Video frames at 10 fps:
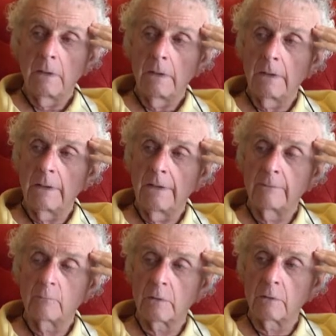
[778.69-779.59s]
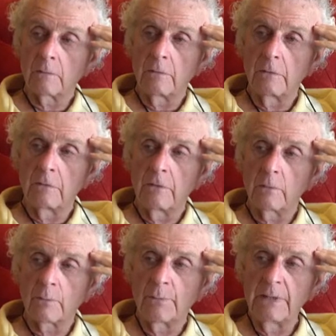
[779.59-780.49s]
There
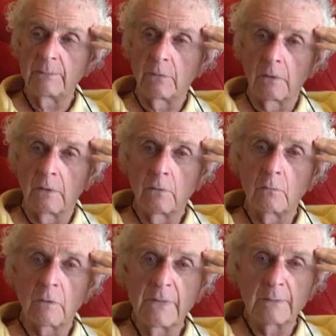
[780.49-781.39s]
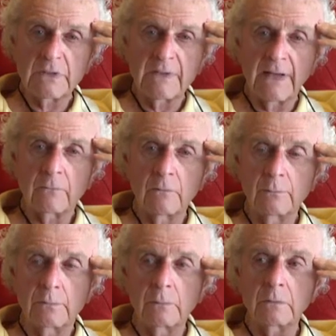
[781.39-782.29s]
were people who were members of that
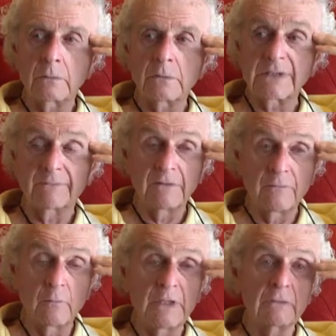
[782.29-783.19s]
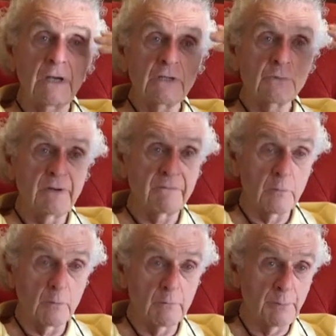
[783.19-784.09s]
group, several of whom had graduated from
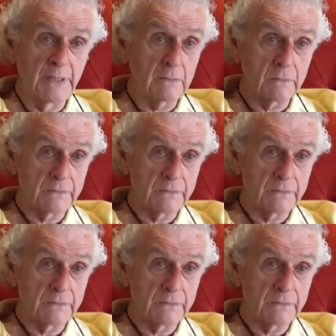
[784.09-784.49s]
a rabbinical